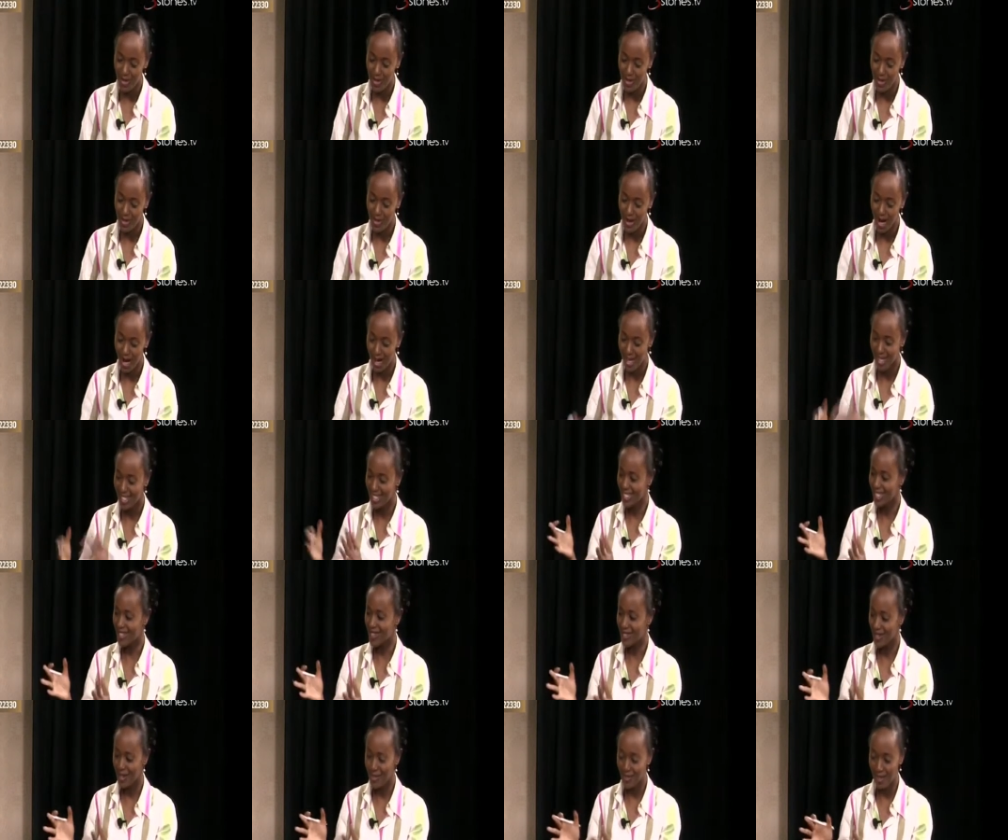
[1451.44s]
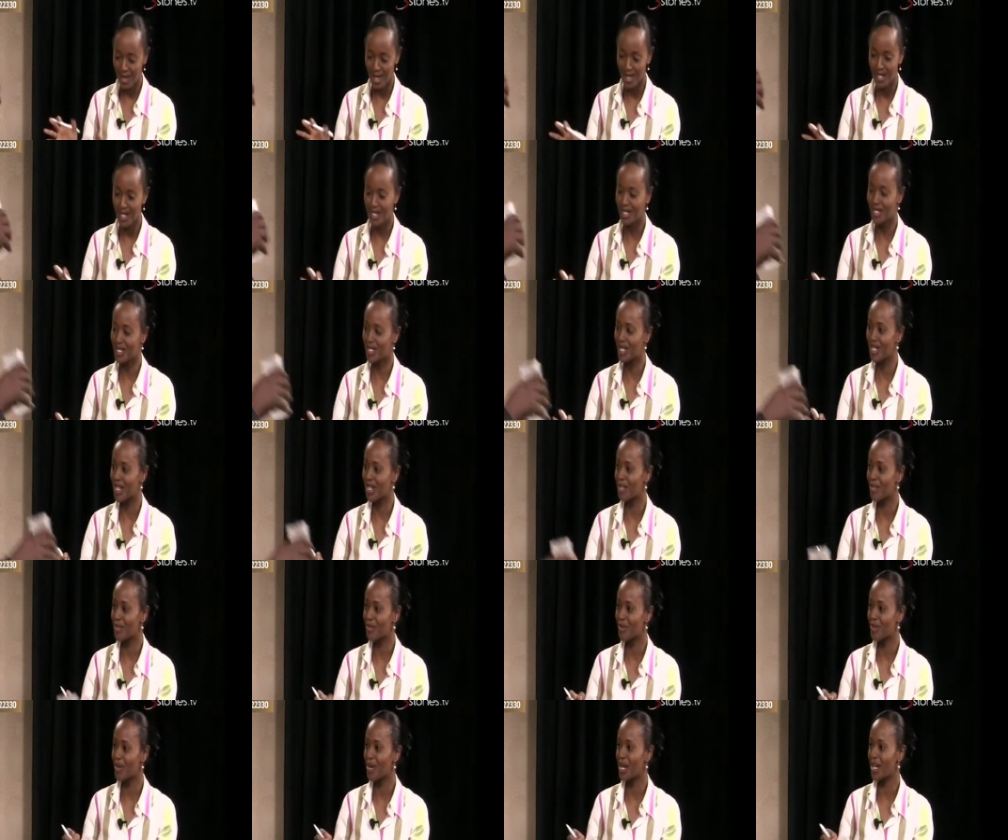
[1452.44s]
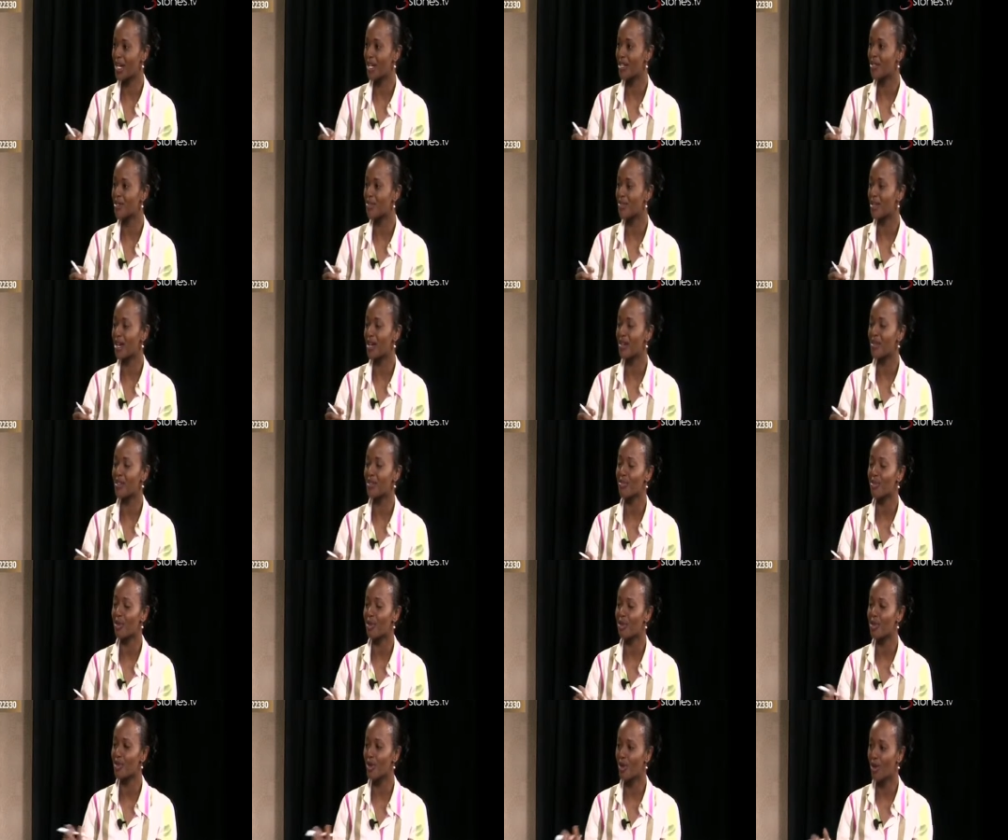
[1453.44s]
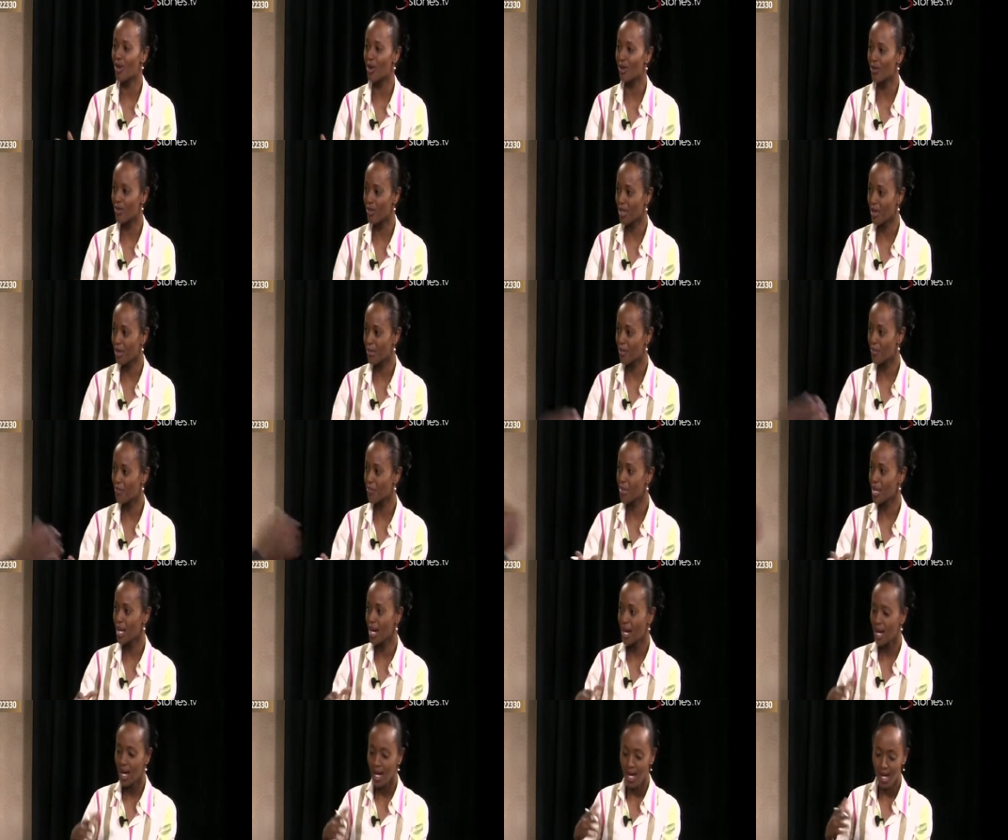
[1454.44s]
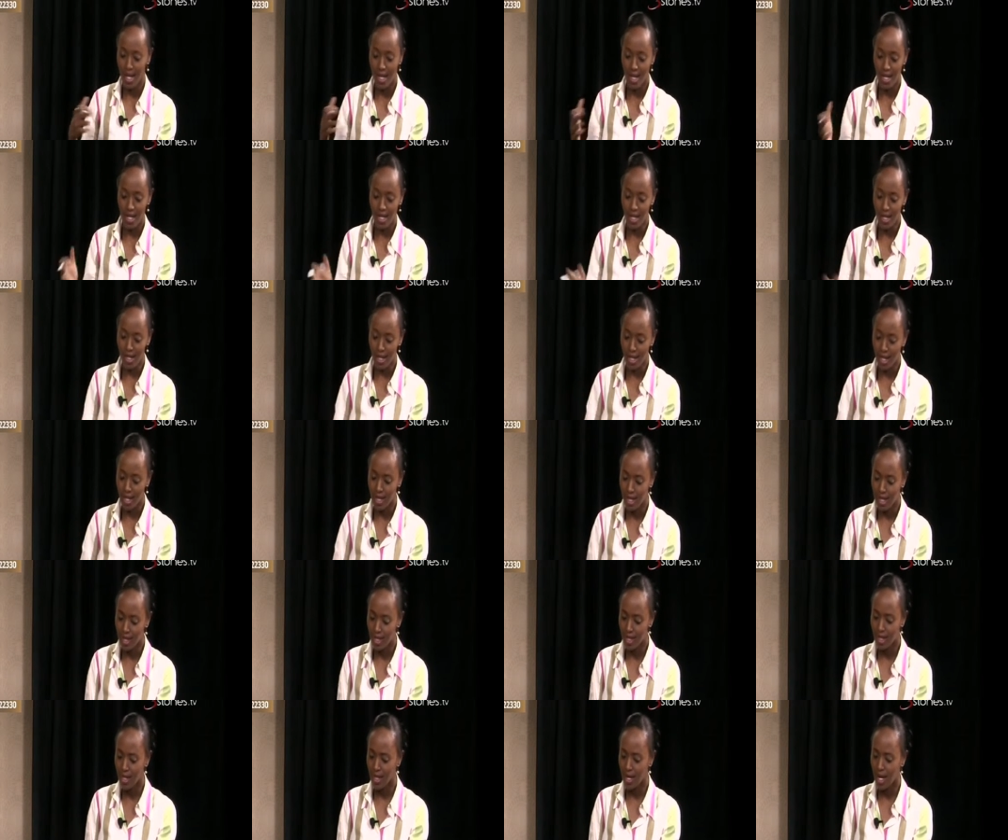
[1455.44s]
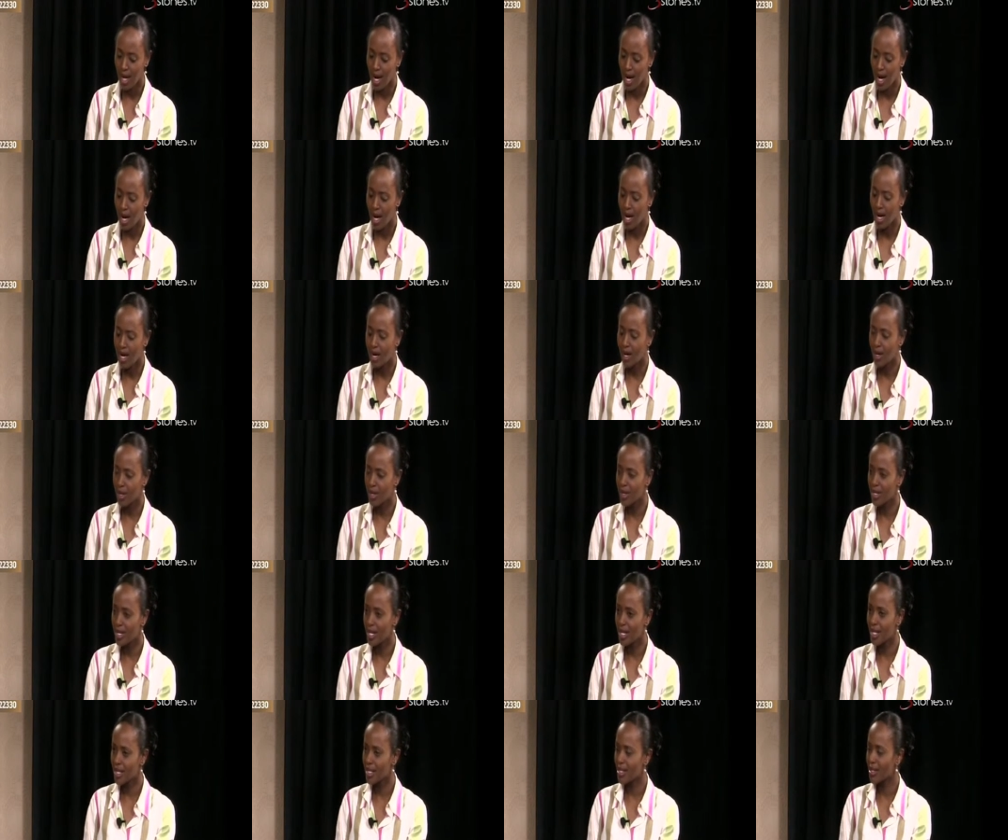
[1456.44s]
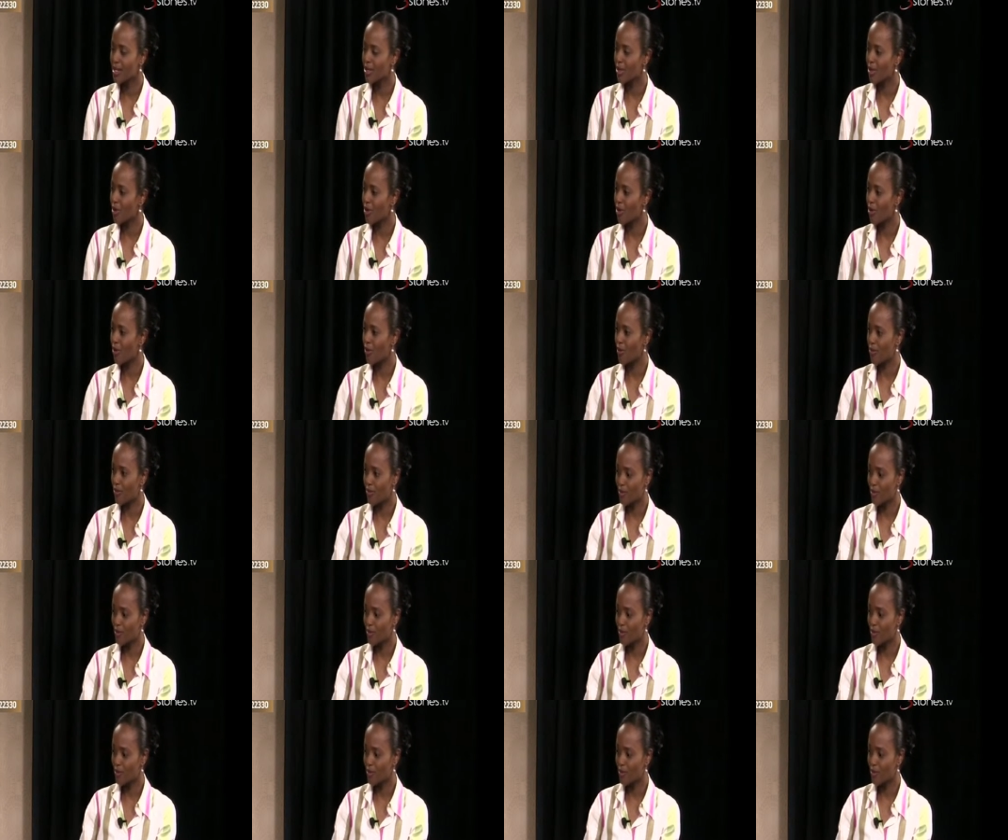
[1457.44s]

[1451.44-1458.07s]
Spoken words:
are a general practitioner, so I guess you can respond to all of them. This is a case of